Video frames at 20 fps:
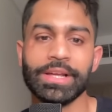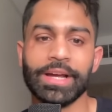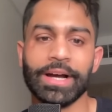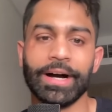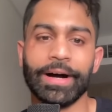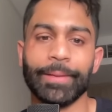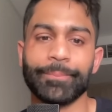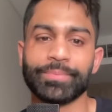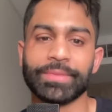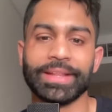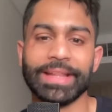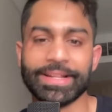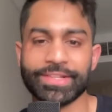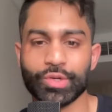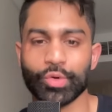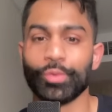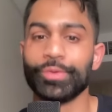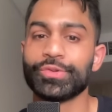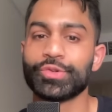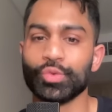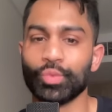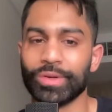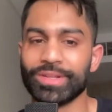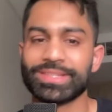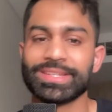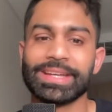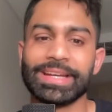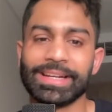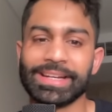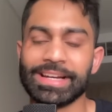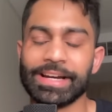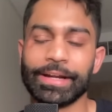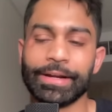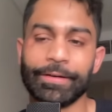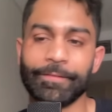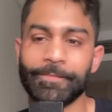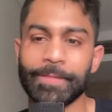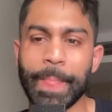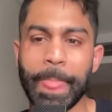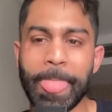Um, and that's going to once again kind
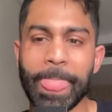of